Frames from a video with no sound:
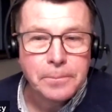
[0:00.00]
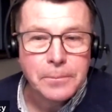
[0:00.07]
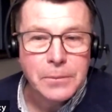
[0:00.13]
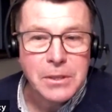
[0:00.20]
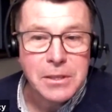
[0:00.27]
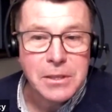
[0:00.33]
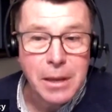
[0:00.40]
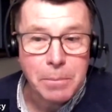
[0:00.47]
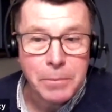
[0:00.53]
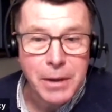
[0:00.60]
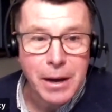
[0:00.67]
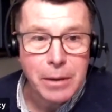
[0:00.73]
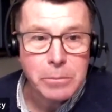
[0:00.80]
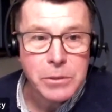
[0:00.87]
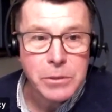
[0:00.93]

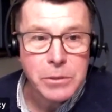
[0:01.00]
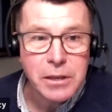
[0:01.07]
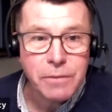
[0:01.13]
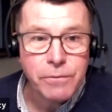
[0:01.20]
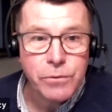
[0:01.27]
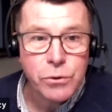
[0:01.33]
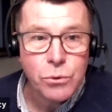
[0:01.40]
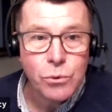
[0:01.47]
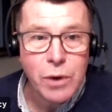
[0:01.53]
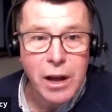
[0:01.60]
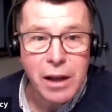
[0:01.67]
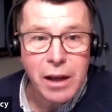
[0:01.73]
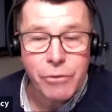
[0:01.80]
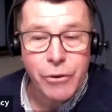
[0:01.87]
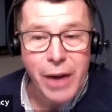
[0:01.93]
Sometimes if you
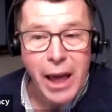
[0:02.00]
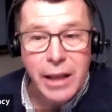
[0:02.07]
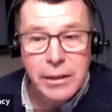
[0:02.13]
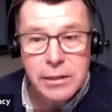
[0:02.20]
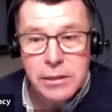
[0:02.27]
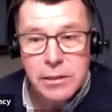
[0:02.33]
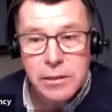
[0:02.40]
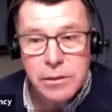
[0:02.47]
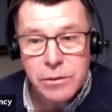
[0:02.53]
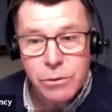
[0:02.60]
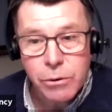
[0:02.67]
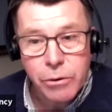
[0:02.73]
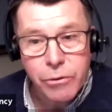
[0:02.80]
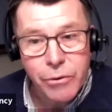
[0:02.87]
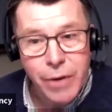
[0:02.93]
have rats
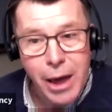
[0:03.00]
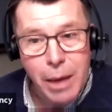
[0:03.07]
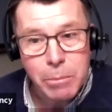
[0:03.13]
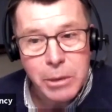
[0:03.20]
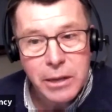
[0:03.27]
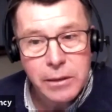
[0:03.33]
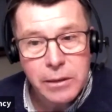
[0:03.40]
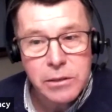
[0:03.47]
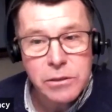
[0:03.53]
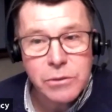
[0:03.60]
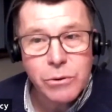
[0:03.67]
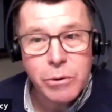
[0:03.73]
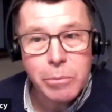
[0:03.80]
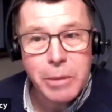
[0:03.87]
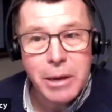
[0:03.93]
or
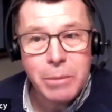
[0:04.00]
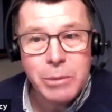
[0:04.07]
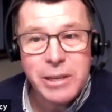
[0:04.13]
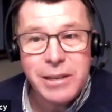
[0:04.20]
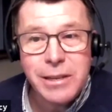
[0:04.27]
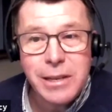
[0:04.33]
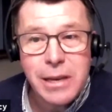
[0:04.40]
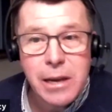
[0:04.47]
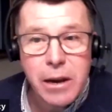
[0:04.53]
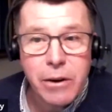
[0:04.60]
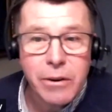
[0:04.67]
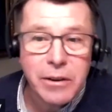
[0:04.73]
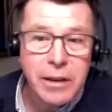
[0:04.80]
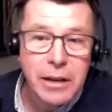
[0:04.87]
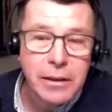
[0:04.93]
rabbits or maybe
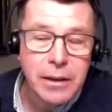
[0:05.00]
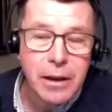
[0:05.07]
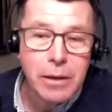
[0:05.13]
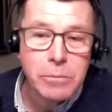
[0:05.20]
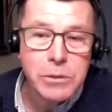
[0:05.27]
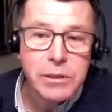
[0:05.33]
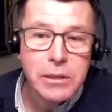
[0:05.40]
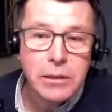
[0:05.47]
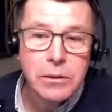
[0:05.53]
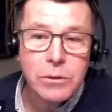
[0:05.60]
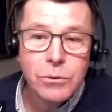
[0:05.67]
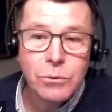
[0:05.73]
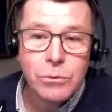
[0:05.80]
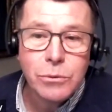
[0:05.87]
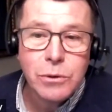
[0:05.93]
deer that comes
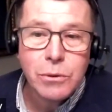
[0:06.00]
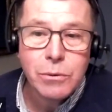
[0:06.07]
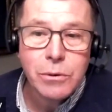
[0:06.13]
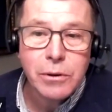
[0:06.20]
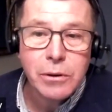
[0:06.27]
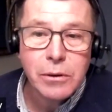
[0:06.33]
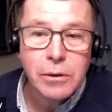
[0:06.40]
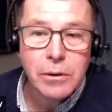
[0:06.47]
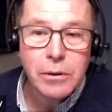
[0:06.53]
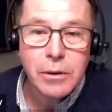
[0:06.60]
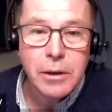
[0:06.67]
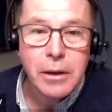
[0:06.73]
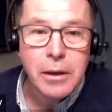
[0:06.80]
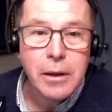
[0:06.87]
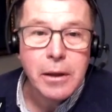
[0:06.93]
into your
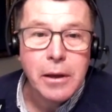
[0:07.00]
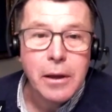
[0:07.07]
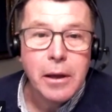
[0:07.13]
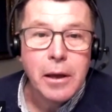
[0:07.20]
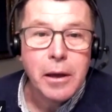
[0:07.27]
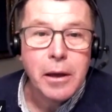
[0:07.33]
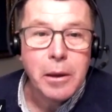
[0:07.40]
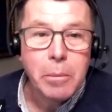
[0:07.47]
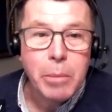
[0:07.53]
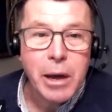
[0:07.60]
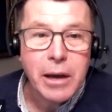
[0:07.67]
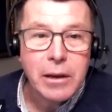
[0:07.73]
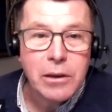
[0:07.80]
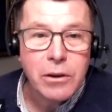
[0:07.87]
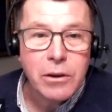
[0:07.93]

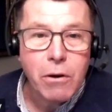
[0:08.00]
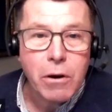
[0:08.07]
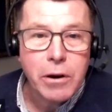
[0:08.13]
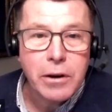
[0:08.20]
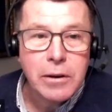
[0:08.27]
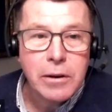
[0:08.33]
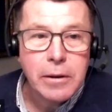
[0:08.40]
backyard,